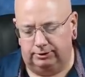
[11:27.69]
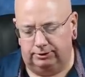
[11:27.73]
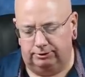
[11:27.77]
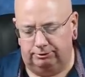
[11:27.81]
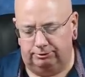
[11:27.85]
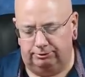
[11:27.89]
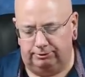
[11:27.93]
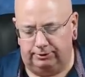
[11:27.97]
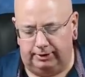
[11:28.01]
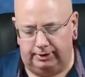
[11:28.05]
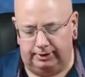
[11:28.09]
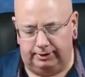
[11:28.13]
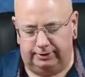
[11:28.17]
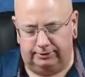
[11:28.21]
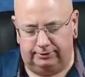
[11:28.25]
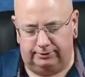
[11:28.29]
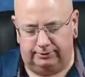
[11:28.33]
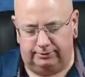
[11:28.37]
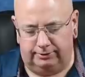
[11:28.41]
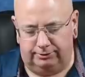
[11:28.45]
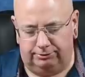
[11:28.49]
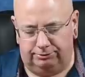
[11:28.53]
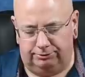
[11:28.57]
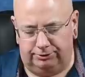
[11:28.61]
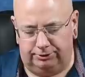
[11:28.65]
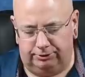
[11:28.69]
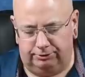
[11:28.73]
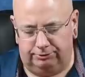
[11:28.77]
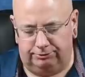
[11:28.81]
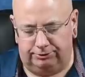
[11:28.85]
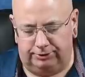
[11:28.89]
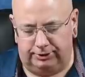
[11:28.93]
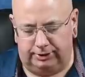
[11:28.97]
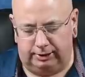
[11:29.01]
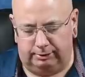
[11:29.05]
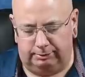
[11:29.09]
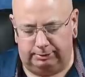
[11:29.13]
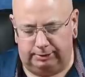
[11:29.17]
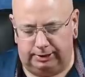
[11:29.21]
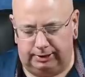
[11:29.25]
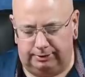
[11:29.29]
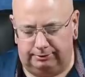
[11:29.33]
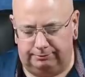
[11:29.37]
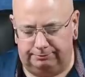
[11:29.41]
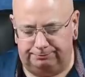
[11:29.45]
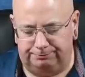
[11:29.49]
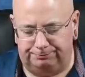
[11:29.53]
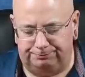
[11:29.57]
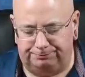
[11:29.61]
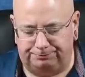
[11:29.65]
defines uh, field
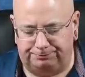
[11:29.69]
phenomena.